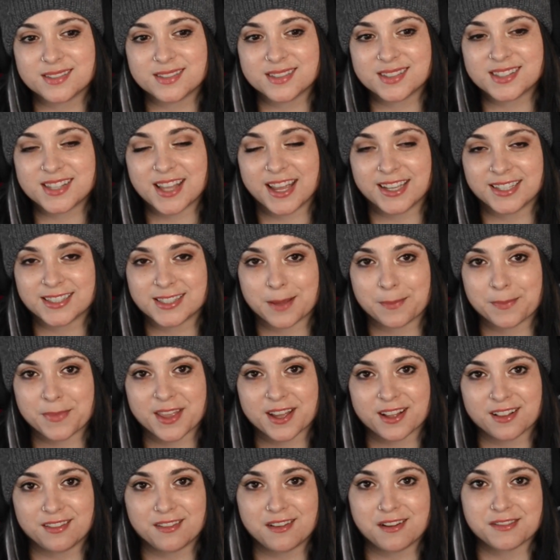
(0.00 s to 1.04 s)
say
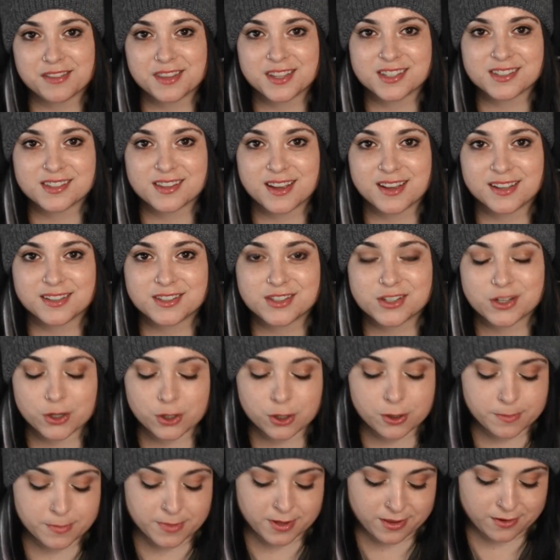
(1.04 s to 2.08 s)
something along these lines to
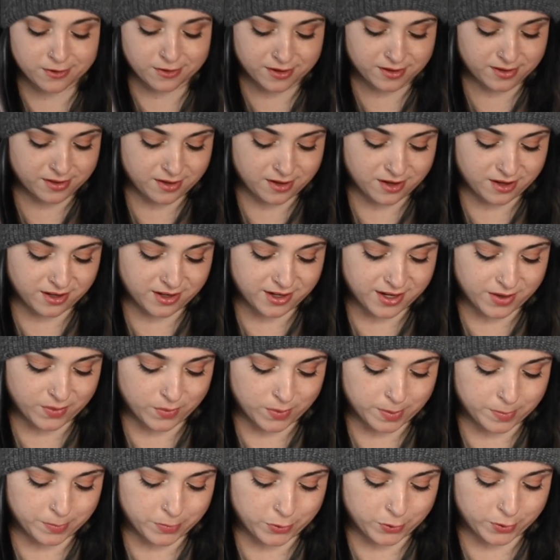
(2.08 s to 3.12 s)
her mother-in-law at
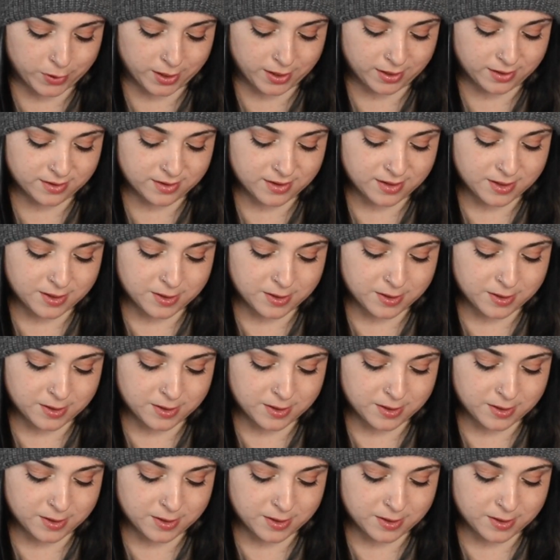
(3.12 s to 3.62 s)
one point,